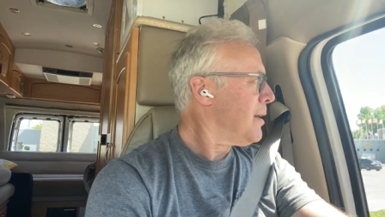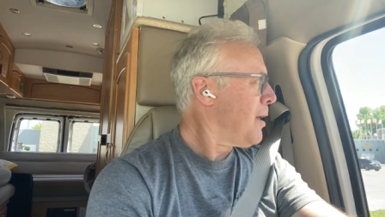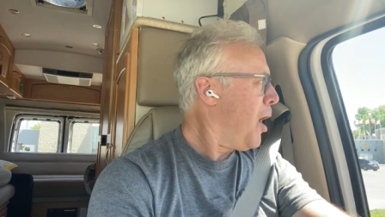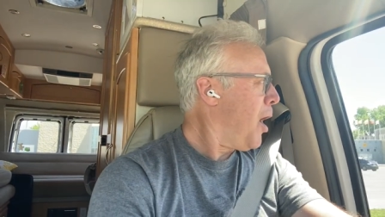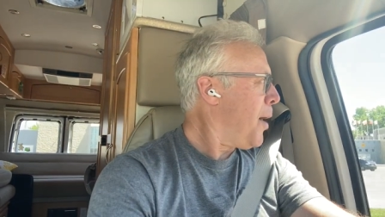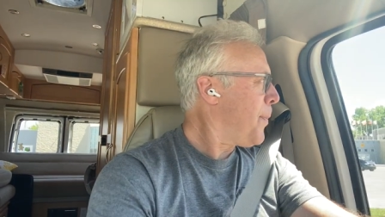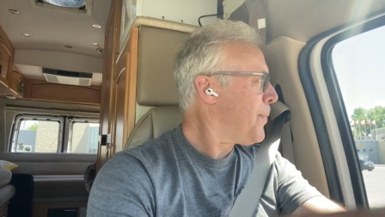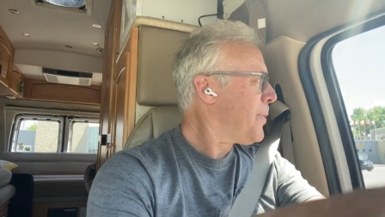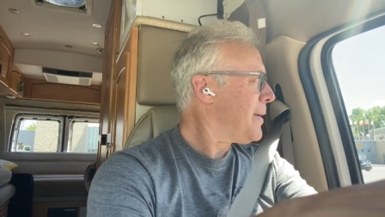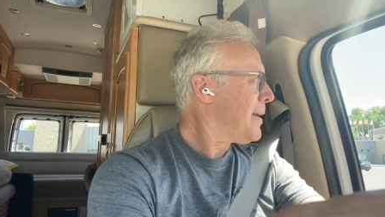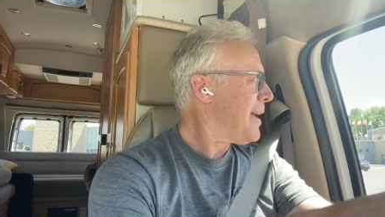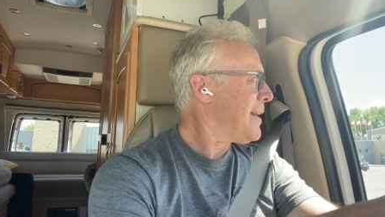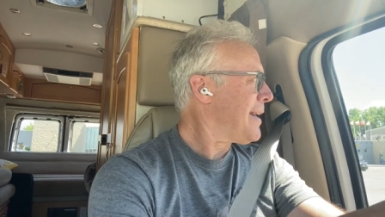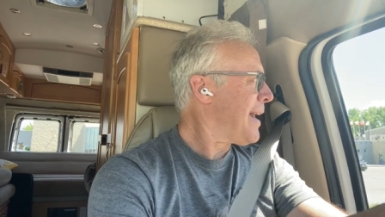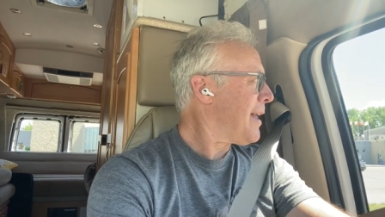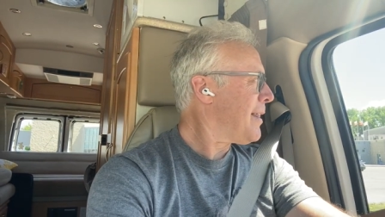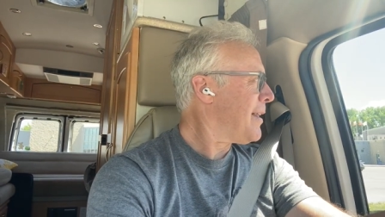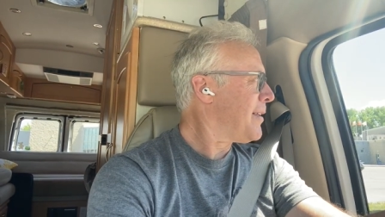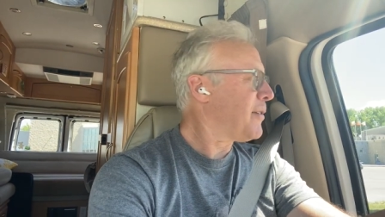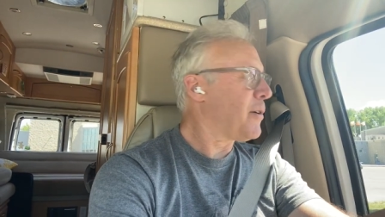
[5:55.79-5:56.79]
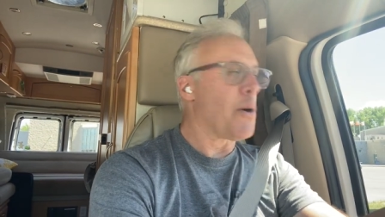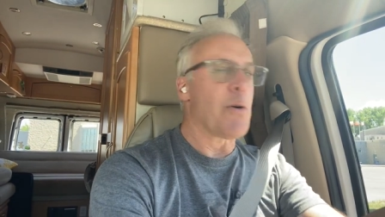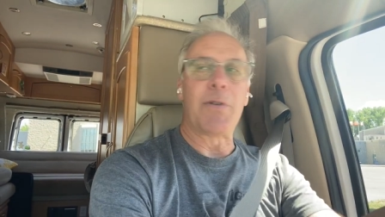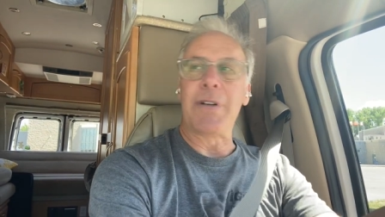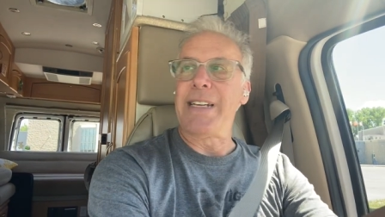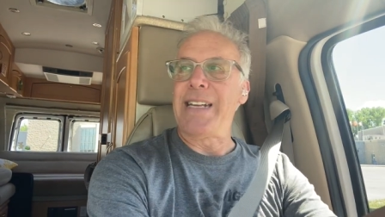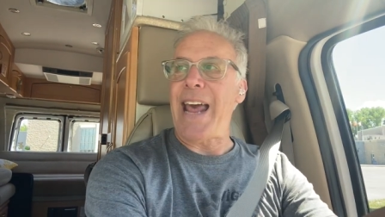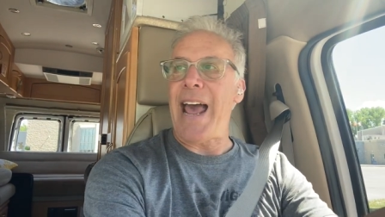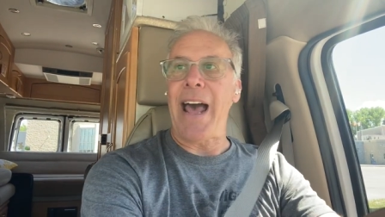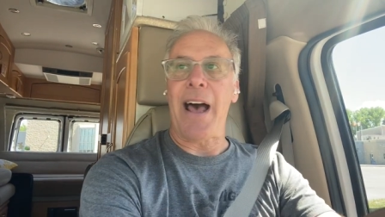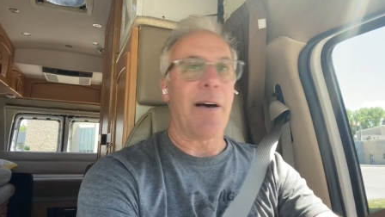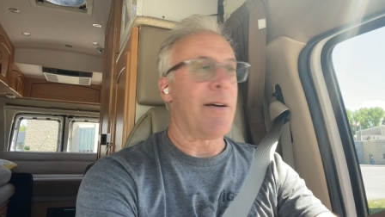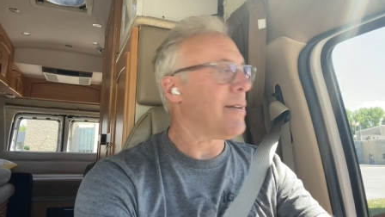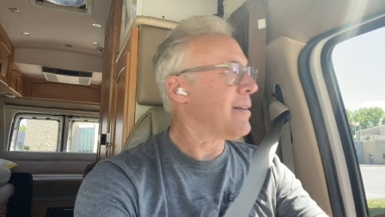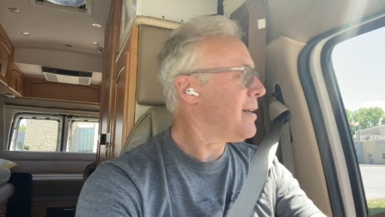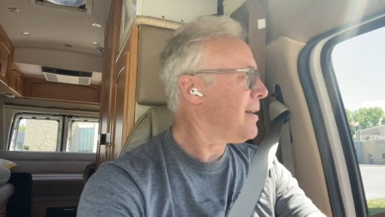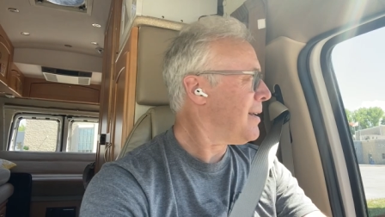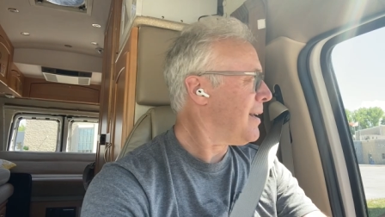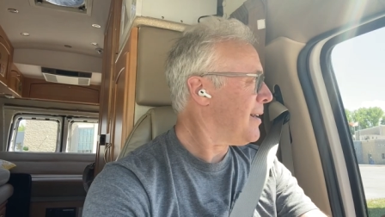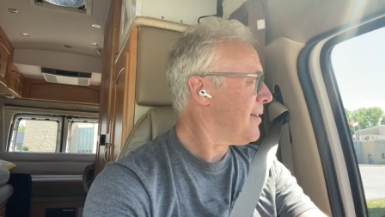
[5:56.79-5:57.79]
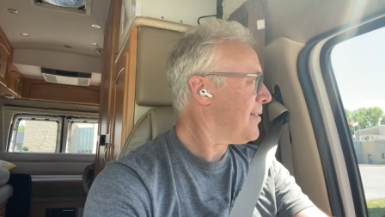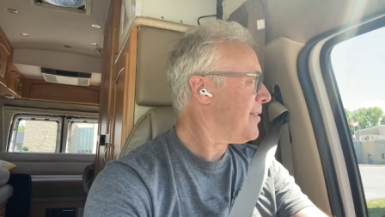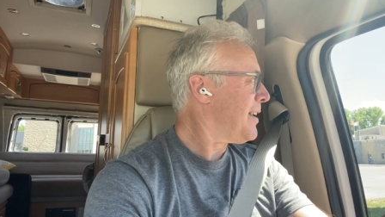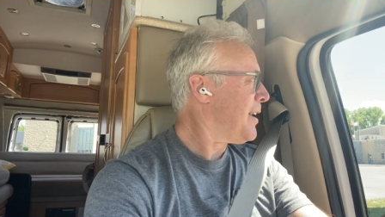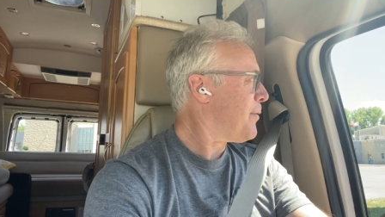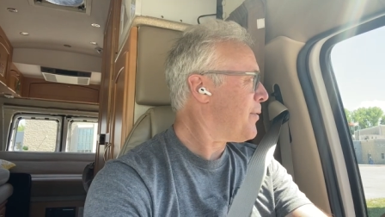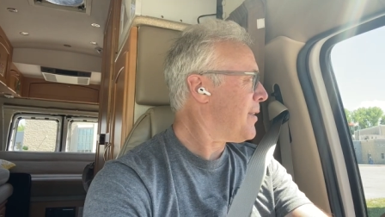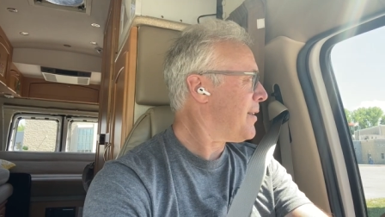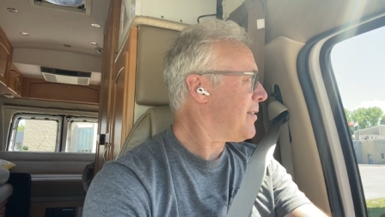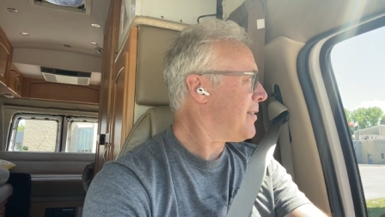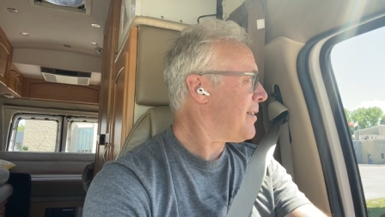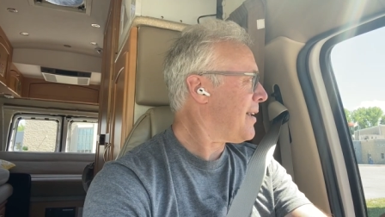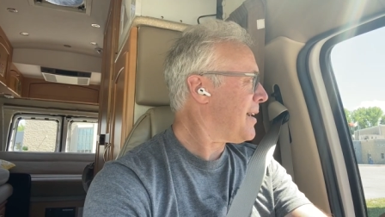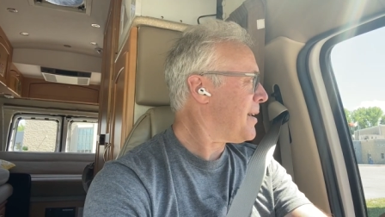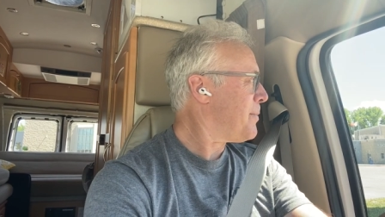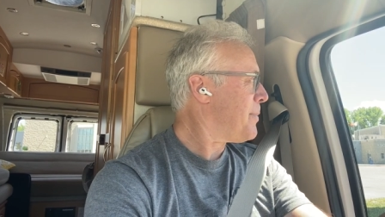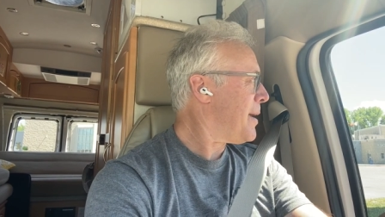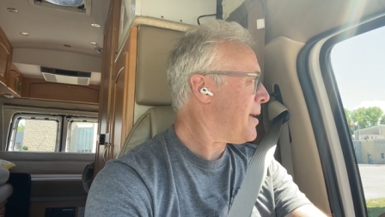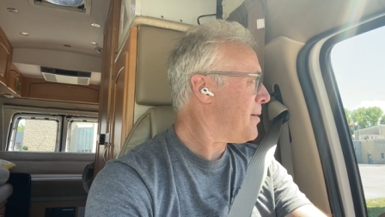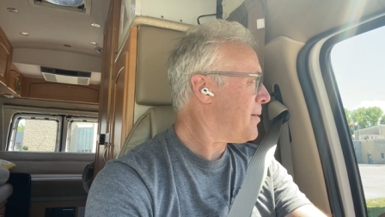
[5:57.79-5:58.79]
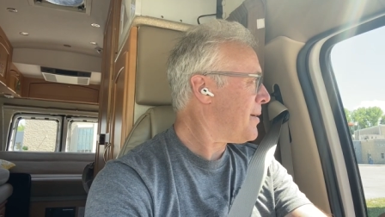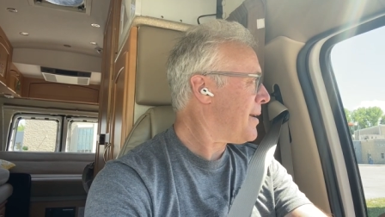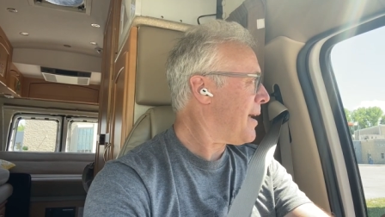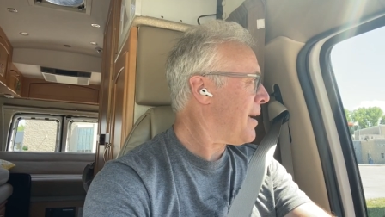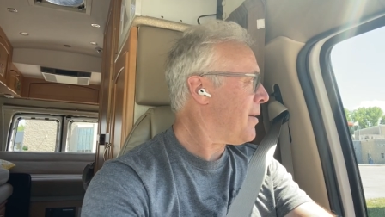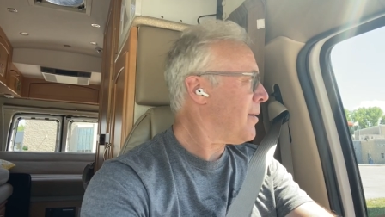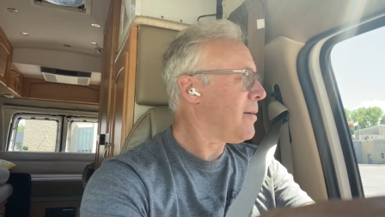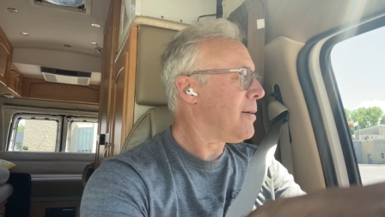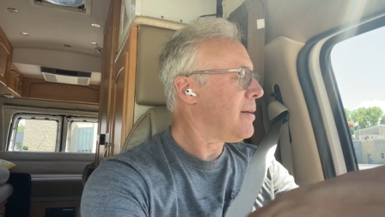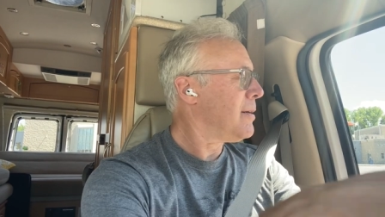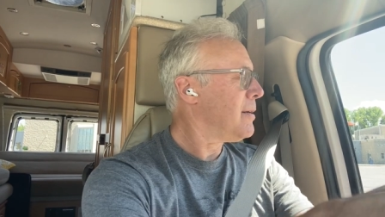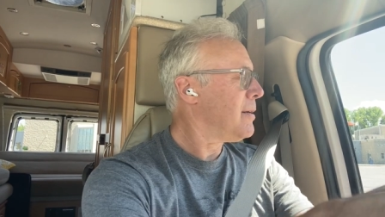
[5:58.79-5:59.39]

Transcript: up, and now let's go down and see if this is any better now.